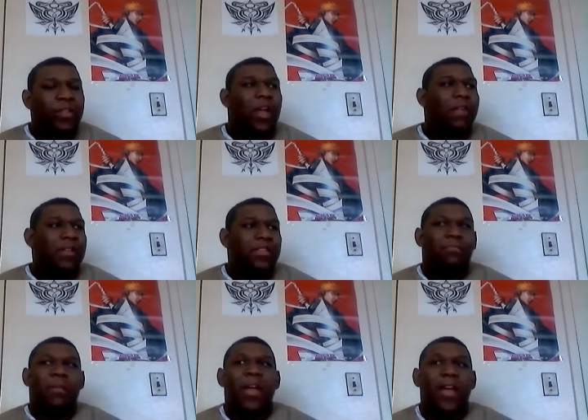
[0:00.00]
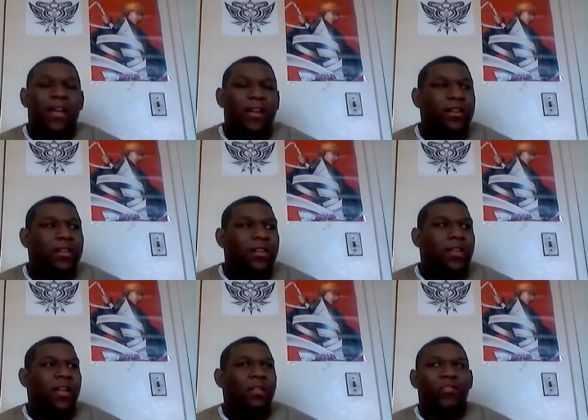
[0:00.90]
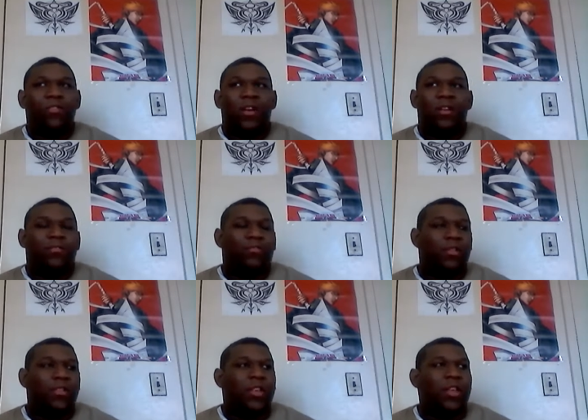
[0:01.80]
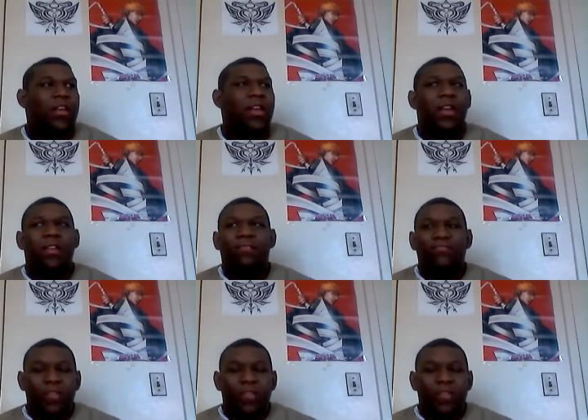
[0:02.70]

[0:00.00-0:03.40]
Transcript: I'm in Japan, you know, 2014, and